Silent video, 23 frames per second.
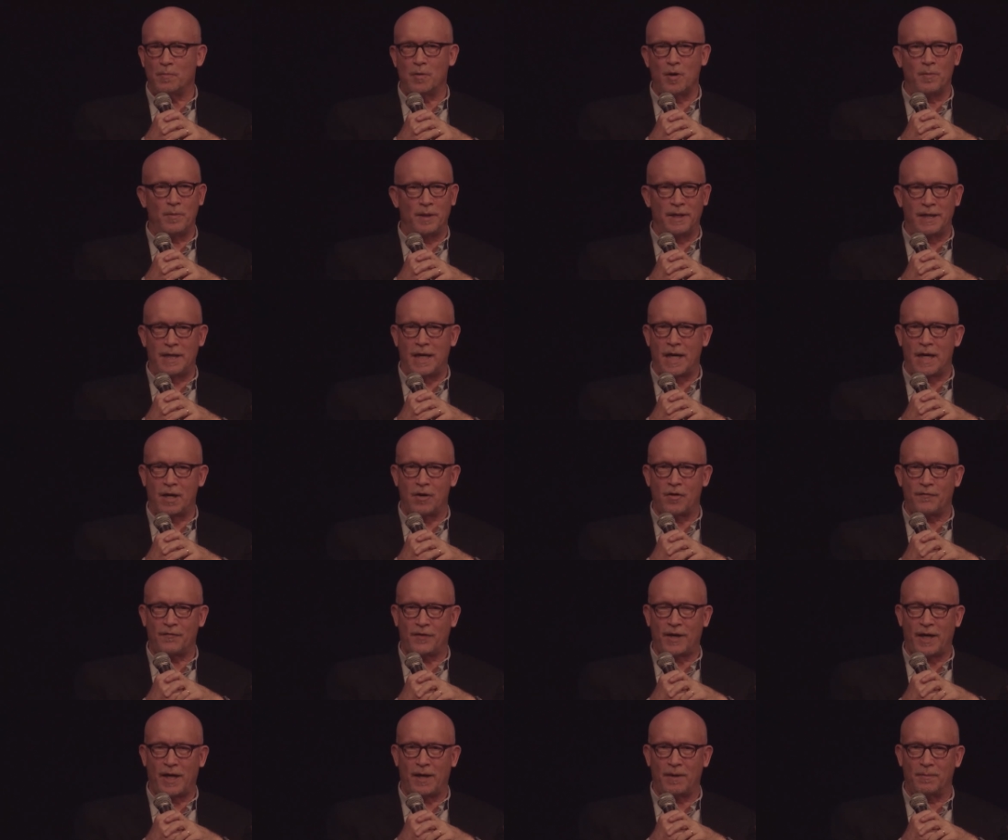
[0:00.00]
moment, not
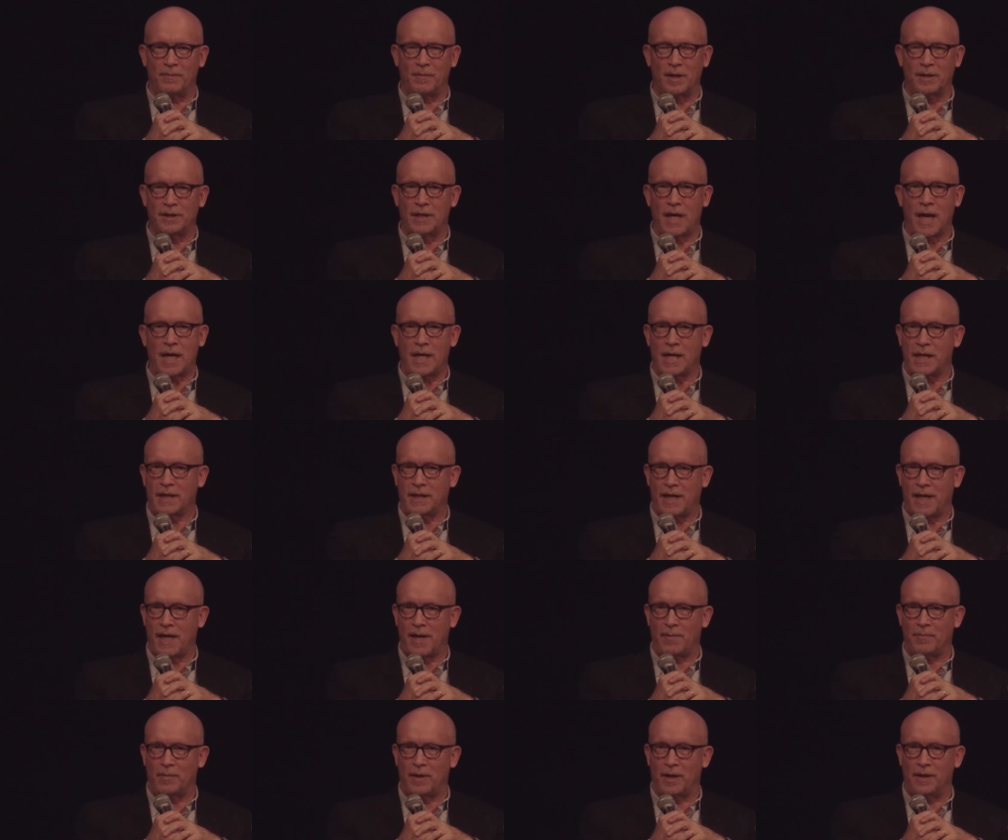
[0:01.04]
off camera, not on
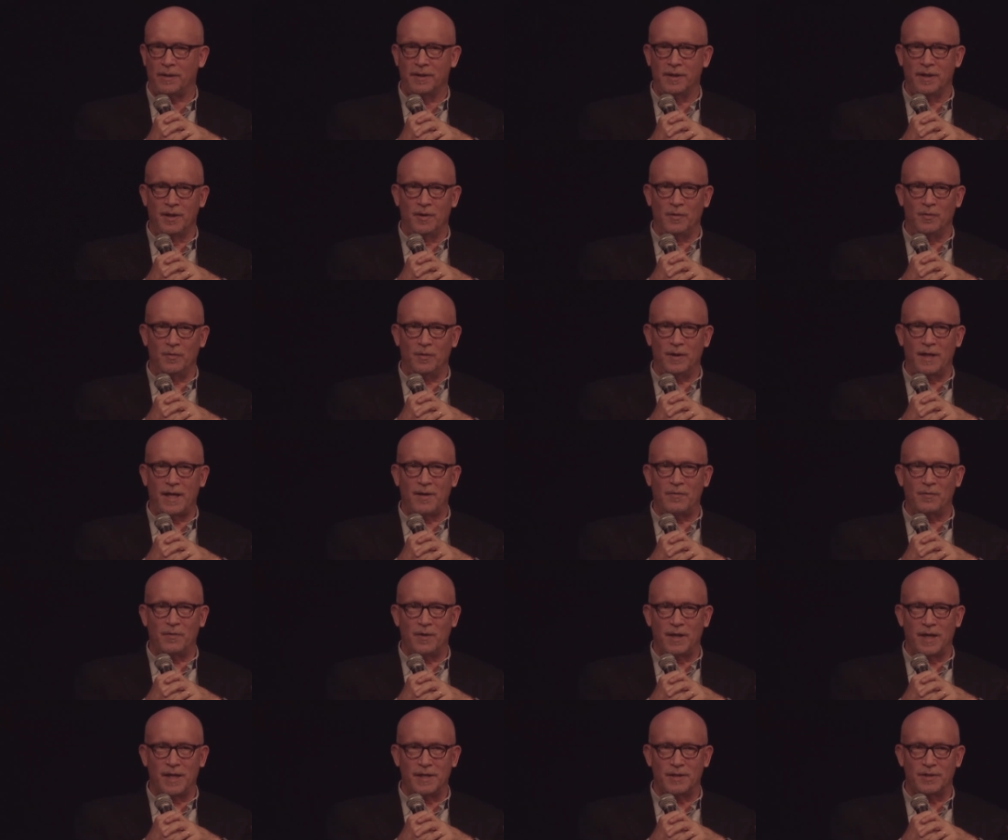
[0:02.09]
camera, when I,
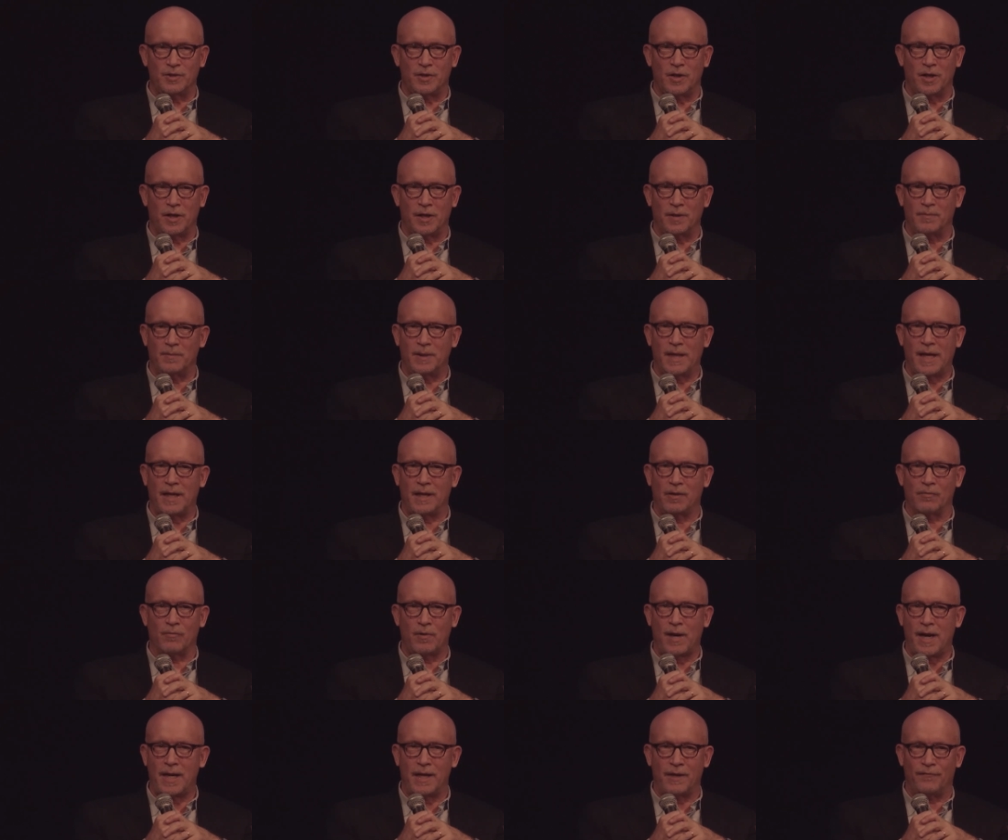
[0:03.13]
when I saw him getting
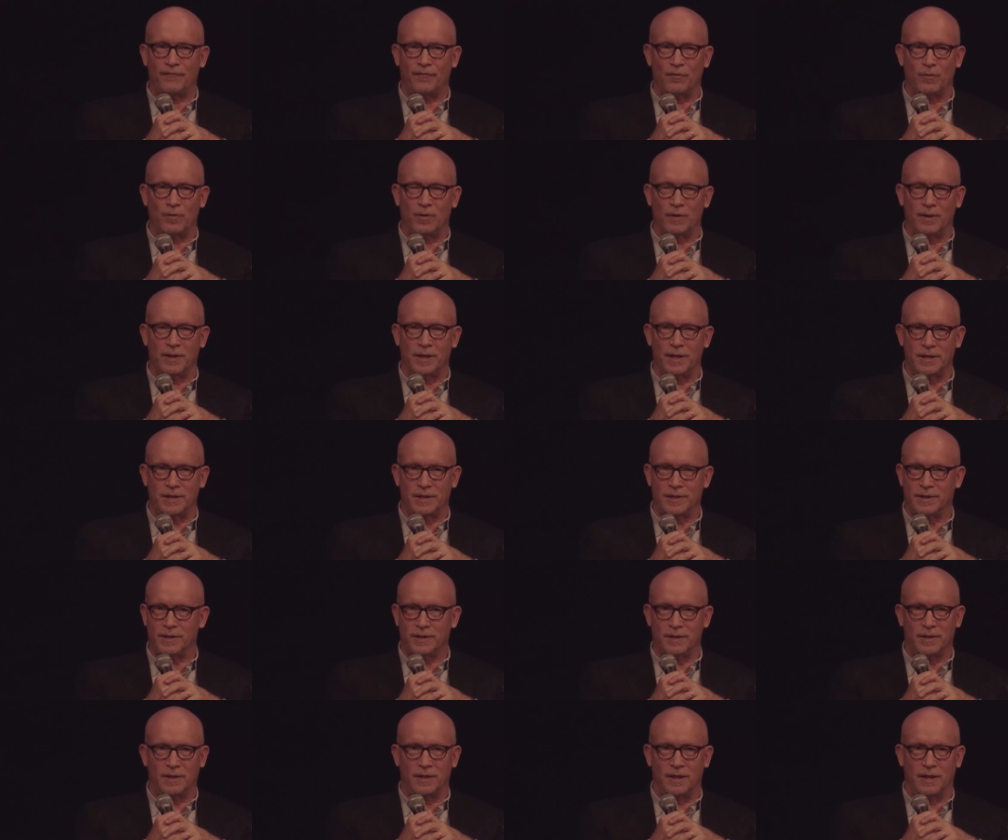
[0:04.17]
ready for
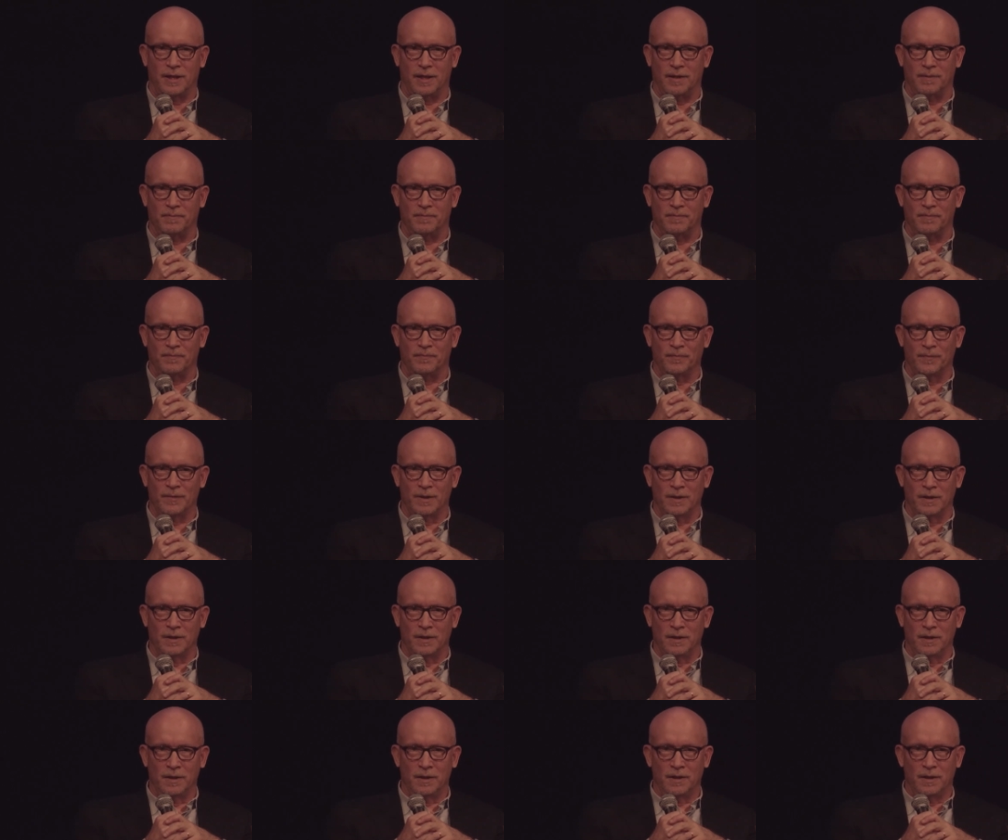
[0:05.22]
this, um,
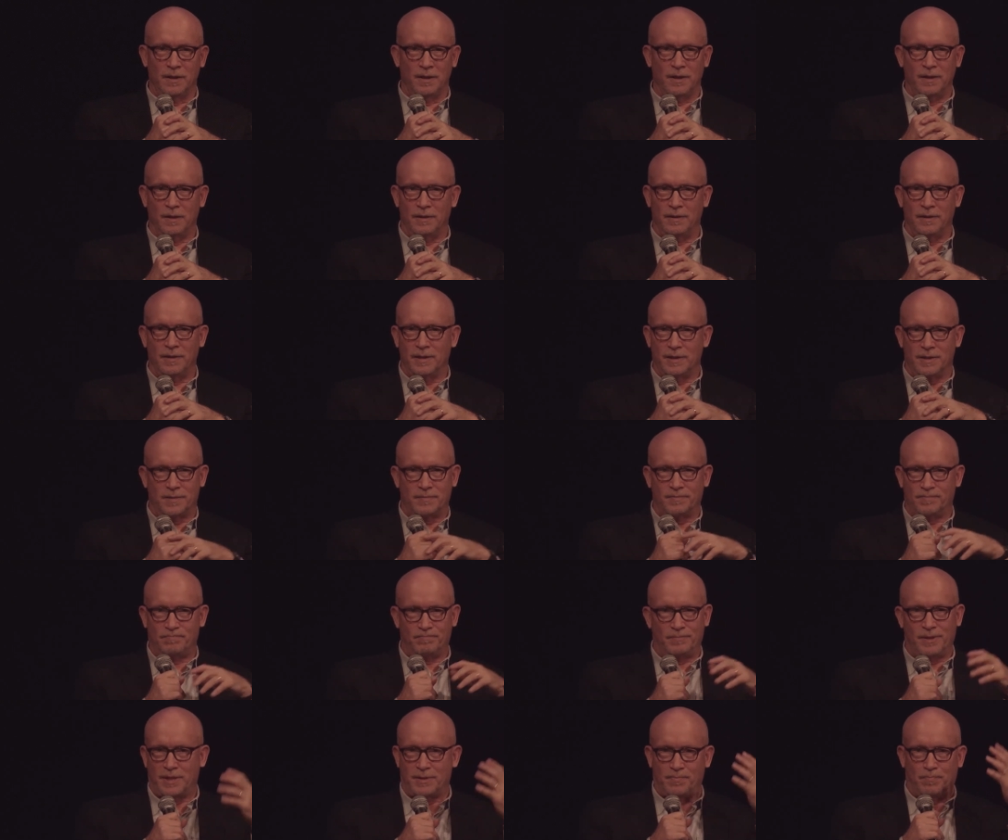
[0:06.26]
uh, this,
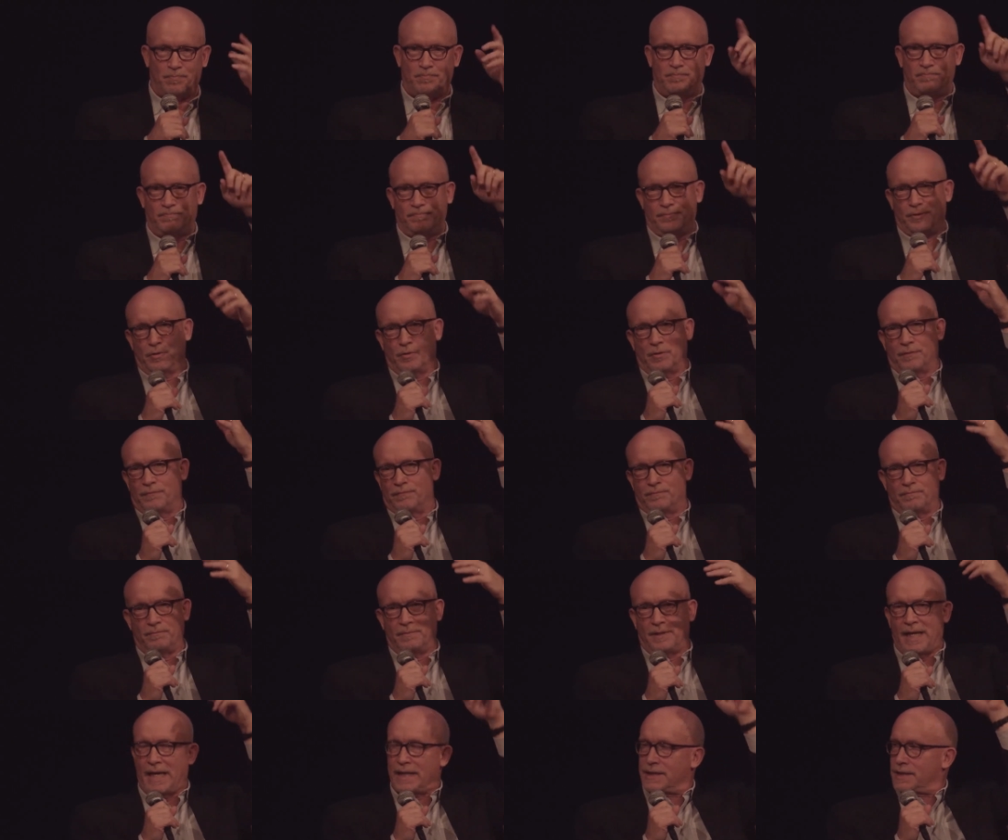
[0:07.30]
this sort
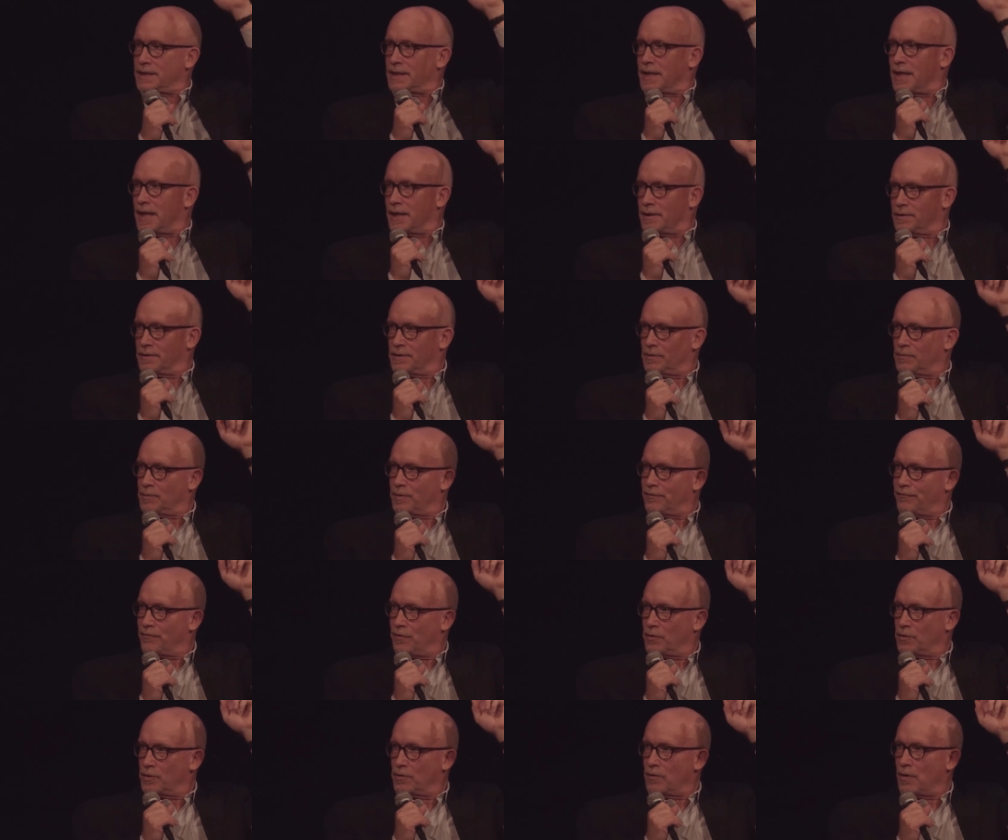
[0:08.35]
of get together that we
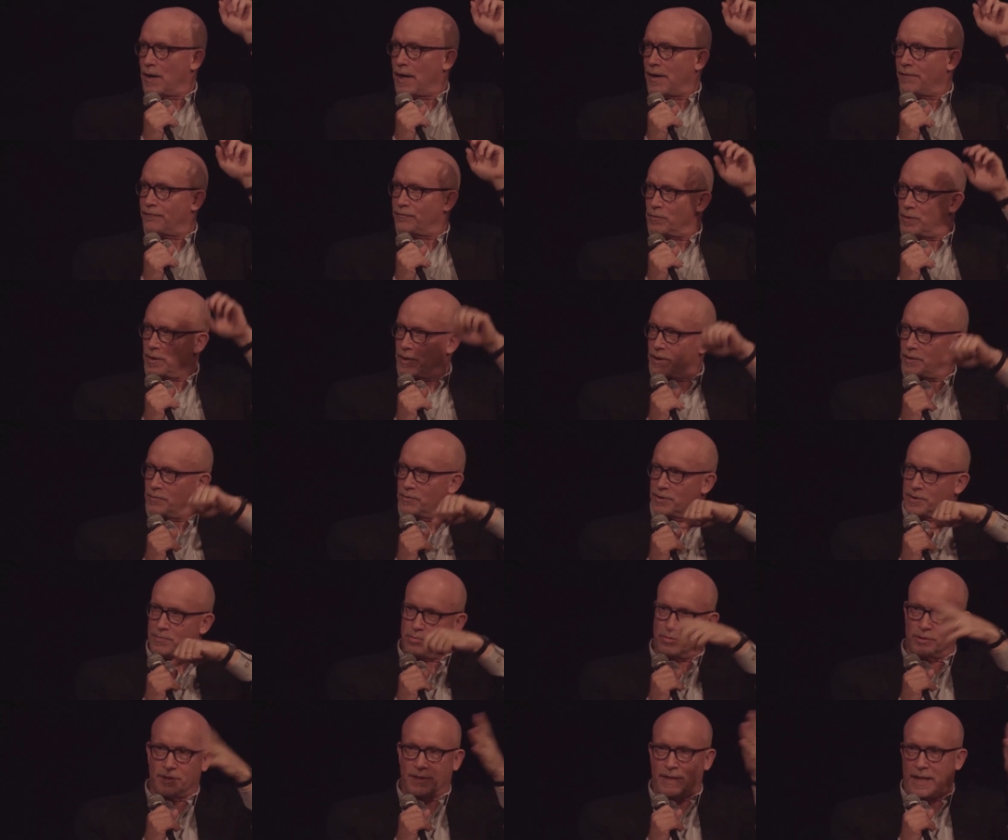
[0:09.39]
photographed where he was
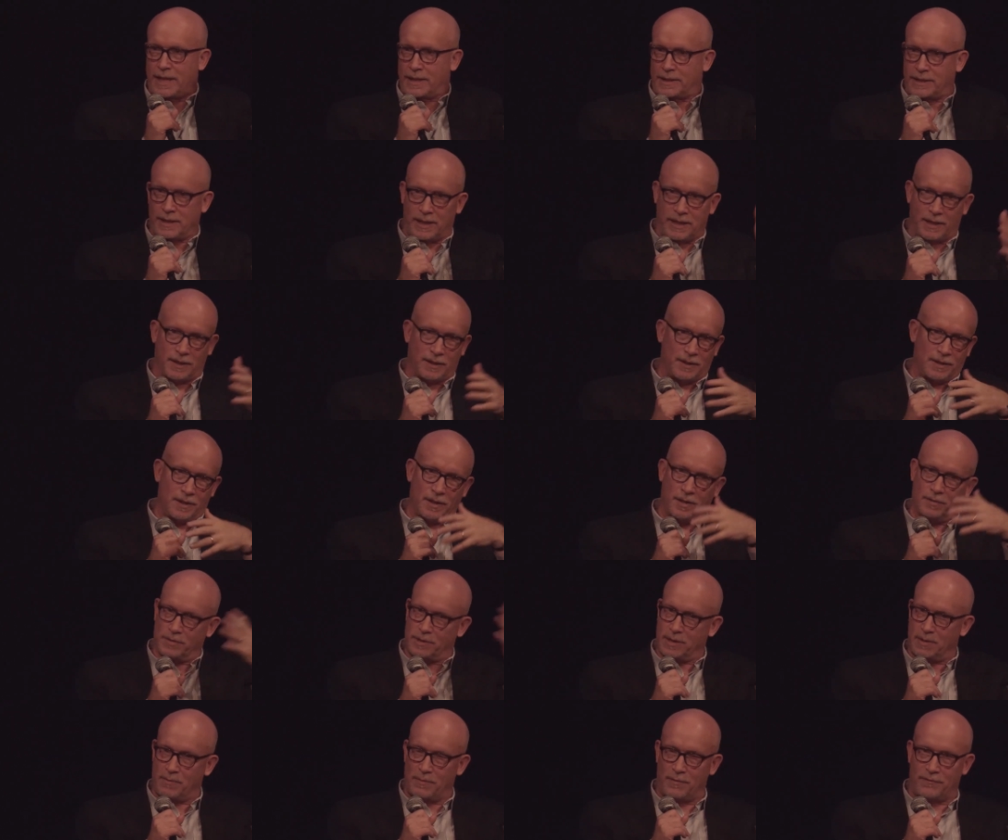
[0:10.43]
presenting you know
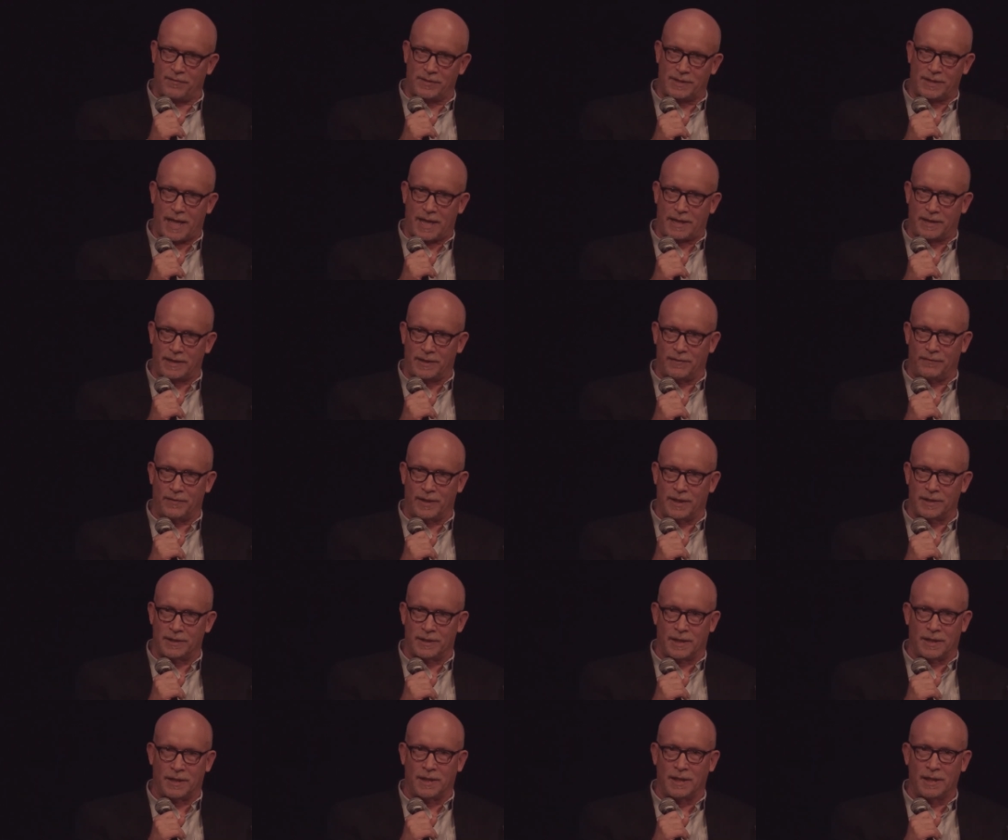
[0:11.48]
some of his
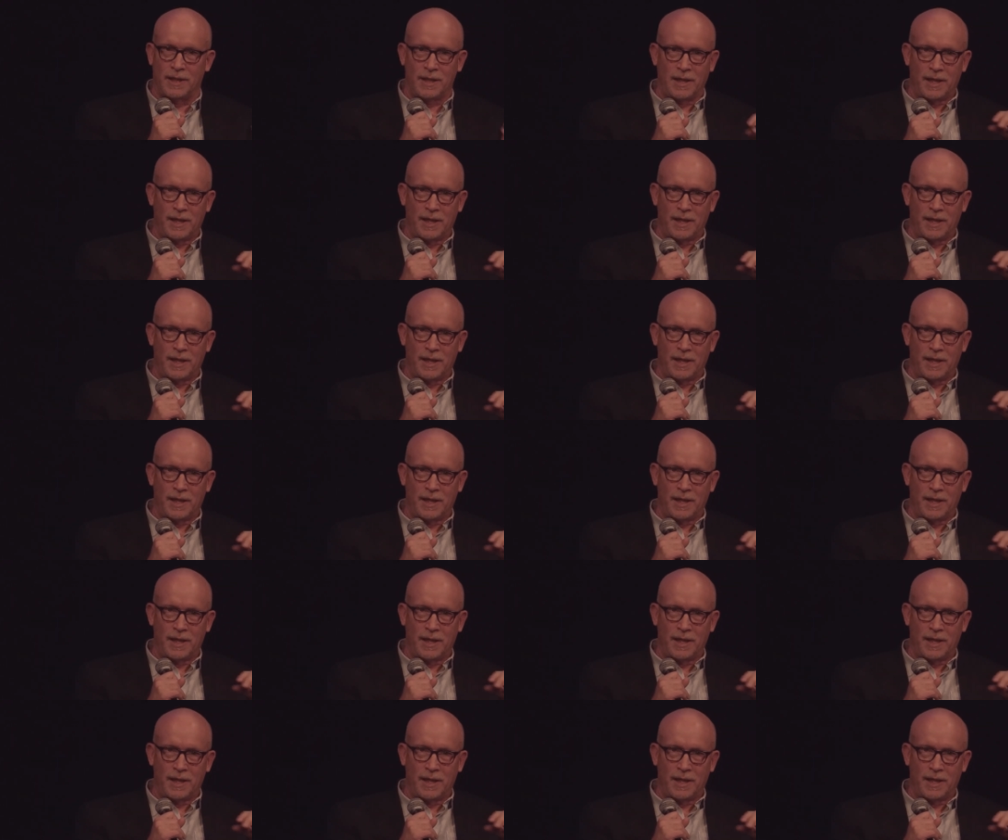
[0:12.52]
activities and